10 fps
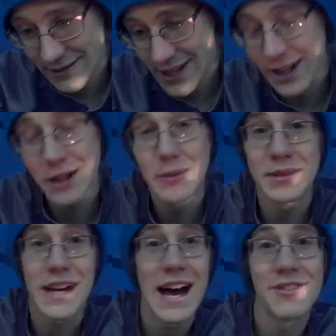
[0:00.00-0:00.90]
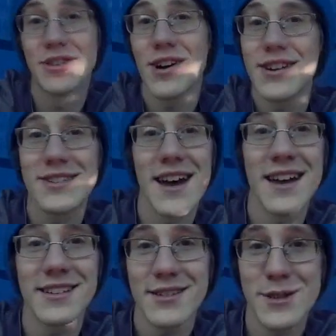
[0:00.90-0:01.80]
Tell him to have a great
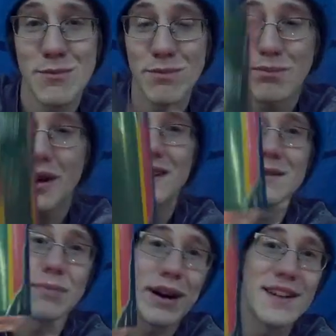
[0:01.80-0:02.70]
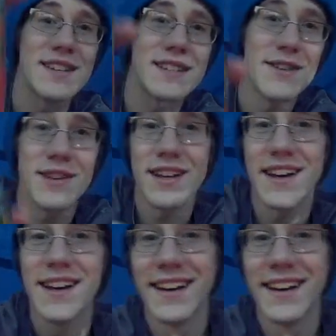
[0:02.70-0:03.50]
day. Spread some positivity.